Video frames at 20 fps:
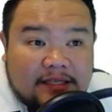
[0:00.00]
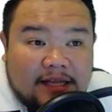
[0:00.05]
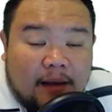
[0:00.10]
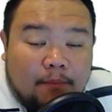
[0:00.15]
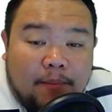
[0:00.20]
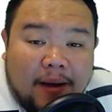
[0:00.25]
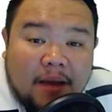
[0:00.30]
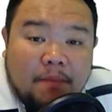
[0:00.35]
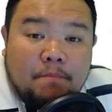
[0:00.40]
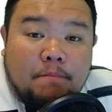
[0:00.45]

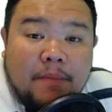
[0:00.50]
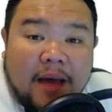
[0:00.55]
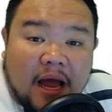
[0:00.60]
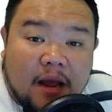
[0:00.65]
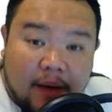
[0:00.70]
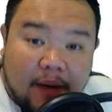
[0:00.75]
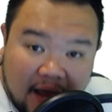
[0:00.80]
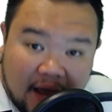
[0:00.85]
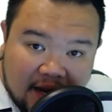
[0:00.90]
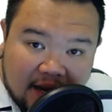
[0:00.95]
it it's not by
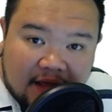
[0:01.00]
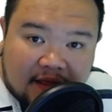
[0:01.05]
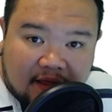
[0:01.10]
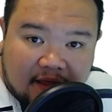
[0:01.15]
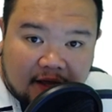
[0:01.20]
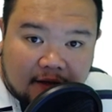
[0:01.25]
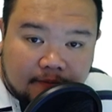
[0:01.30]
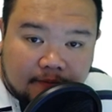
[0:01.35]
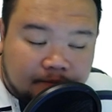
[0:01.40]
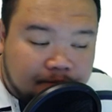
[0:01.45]
backed by
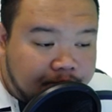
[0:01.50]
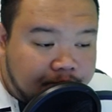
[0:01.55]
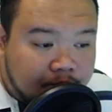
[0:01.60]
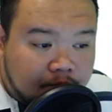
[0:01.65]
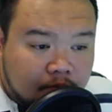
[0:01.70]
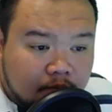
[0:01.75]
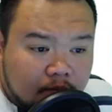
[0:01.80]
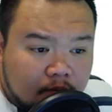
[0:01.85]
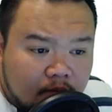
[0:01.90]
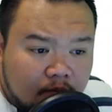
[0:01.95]
anything